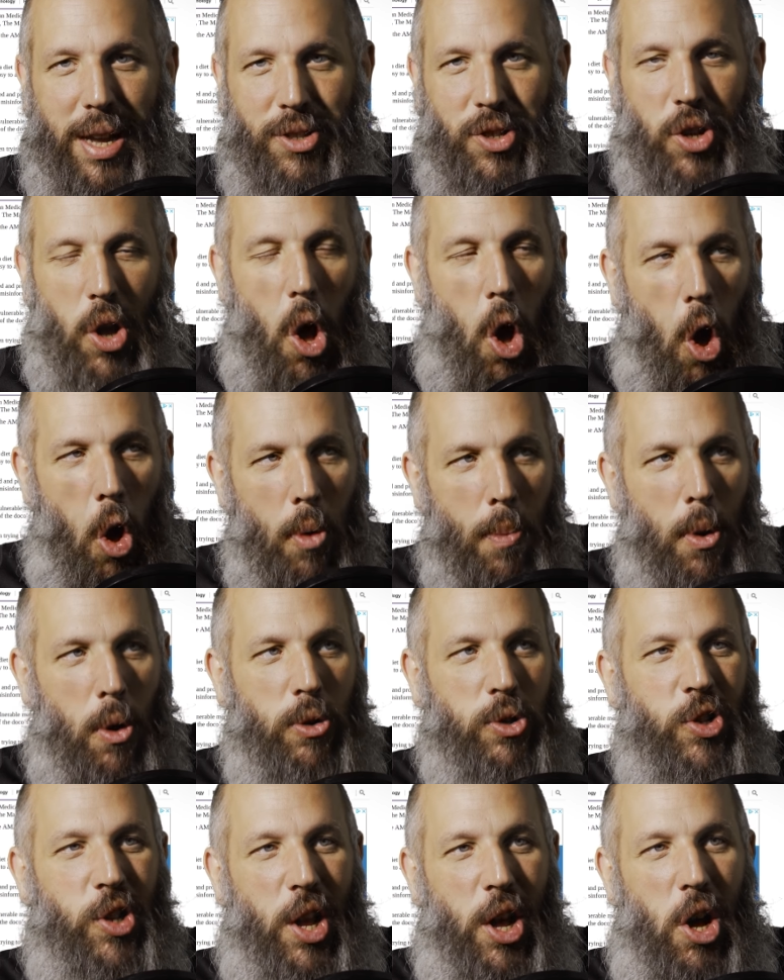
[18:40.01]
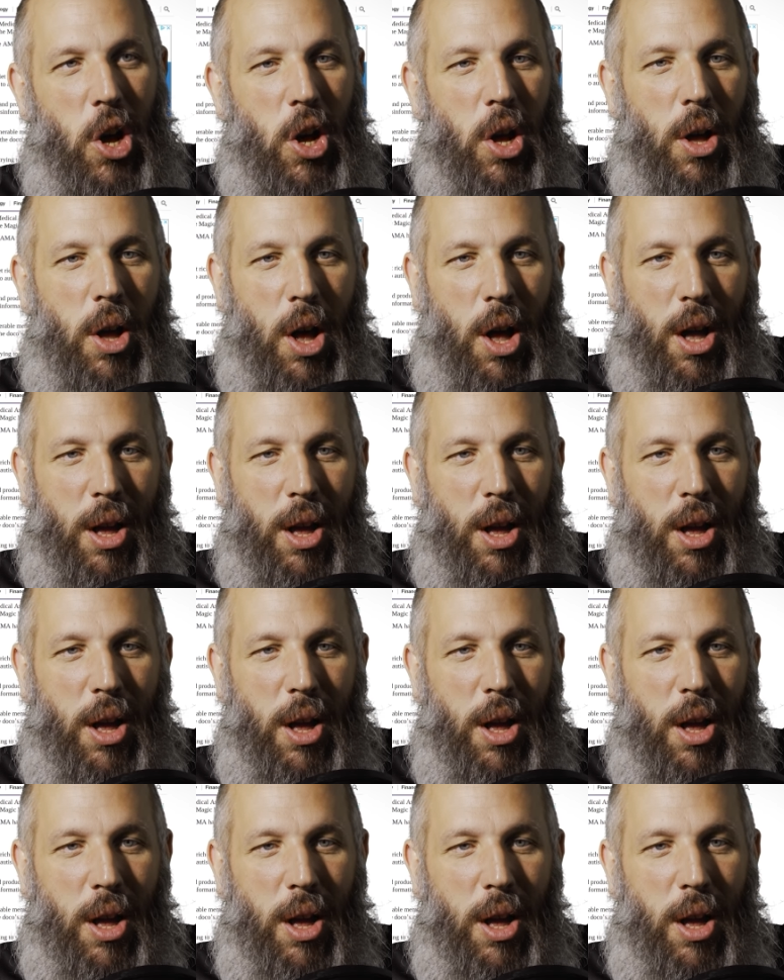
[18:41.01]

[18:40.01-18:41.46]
it's almost a,